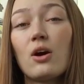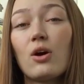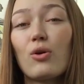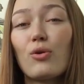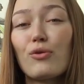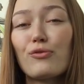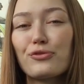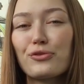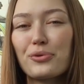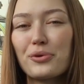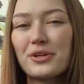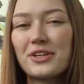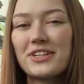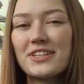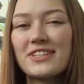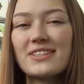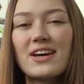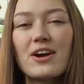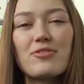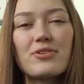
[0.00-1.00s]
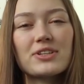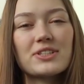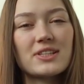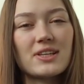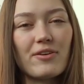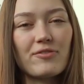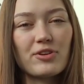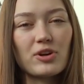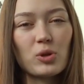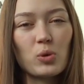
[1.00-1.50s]
Of course, there are
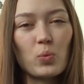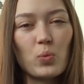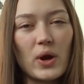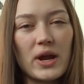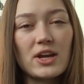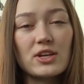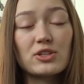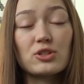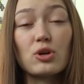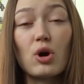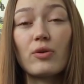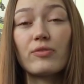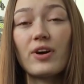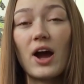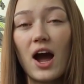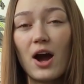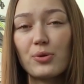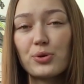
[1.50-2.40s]
several ways of how